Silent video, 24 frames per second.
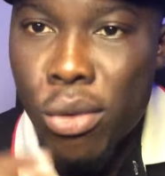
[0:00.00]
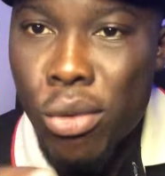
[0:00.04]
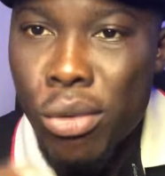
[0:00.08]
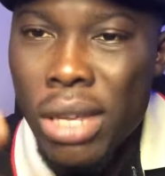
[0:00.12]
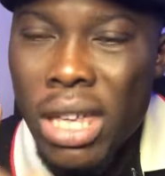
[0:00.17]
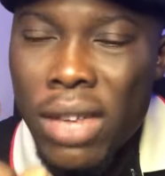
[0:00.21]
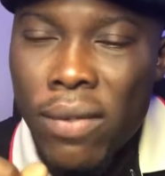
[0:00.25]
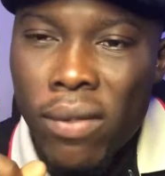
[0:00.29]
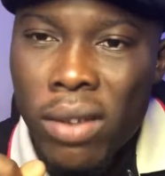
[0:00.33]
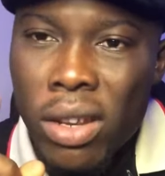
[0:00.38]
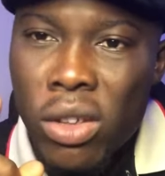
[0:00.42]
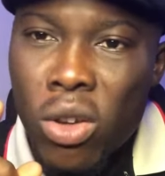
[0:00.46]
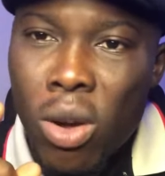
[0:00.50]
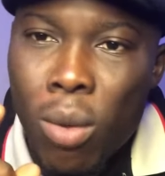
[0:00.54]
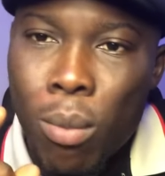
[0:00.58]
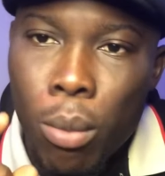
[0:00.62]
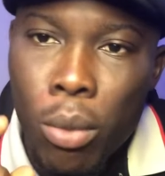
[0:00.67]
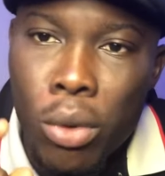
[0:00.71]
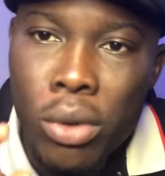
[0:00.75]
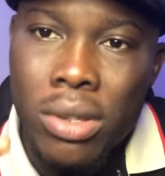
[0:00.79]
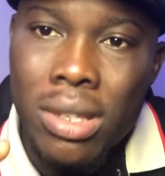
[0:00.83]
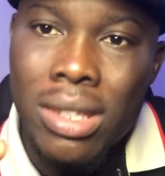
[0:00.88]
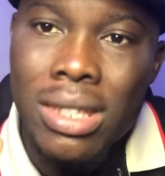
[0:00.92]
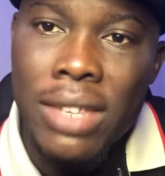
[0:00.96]
you even in your
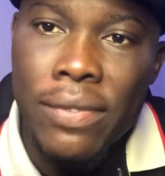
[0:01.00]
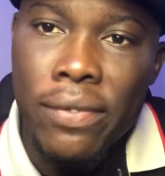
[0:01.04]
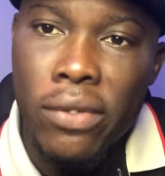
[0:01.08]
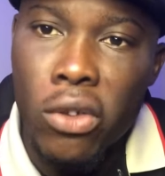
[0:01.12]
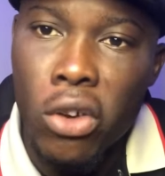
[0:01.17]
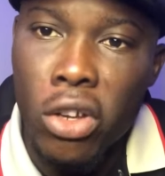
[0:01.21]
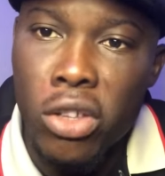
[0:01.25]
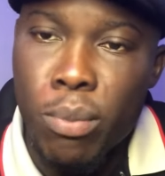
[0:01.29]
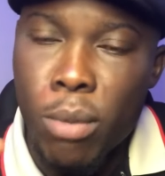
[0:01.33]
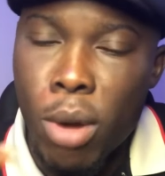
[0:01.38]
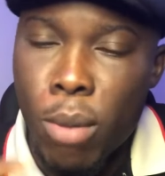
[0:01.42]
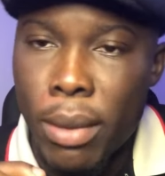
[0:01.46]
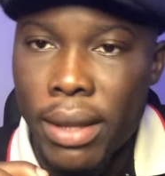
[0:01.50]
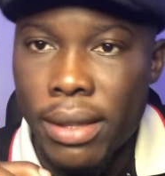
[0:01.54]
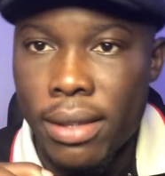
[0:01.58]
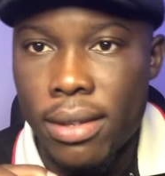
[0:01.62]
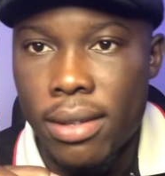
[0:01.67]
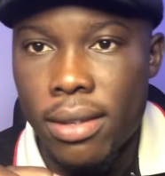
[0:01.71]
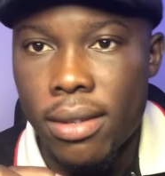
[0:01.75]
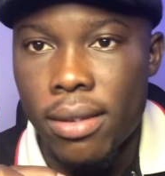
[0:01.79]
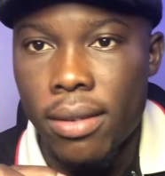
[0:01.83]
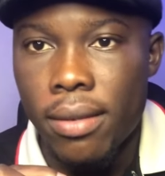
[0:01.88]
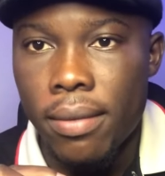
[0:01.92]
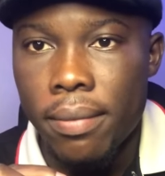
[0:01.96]
most difficult
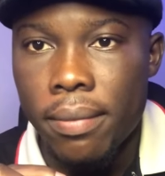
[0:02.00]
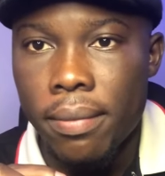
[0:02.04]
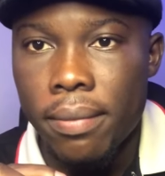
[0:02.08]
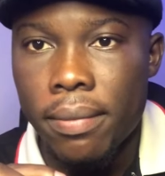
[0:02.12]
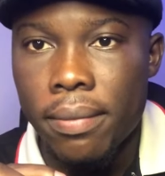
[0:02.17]
moments.